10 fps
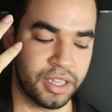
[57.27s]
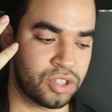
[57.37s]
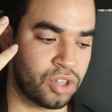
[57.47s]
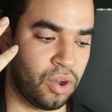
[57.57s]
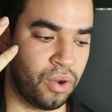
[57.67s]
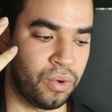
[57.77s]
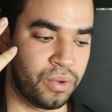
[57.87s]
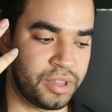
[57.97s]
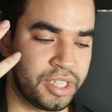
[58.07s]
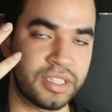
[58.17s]

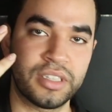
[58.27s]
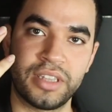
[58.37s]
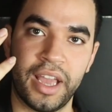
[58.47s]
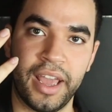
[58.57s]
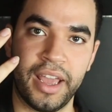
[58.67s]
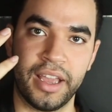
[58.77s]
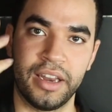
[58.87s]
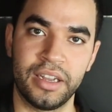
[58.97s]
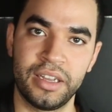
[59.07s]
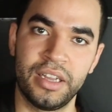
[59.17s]
So this is the
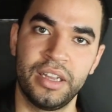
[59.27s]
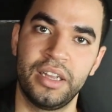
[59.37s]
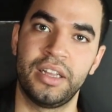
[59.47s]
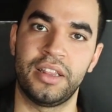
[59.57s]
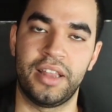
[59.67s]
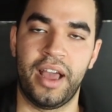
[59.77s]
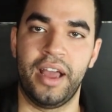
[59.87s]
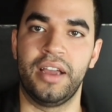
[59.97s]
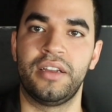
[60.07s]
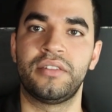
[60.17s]
hand
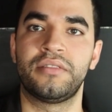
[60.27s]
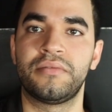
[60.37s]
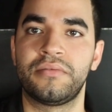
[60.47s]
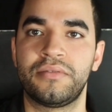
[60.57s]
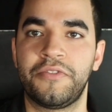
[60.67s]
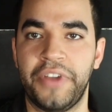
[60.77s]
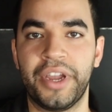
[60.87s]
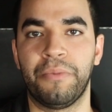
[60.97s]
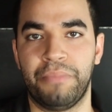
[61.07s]
that finger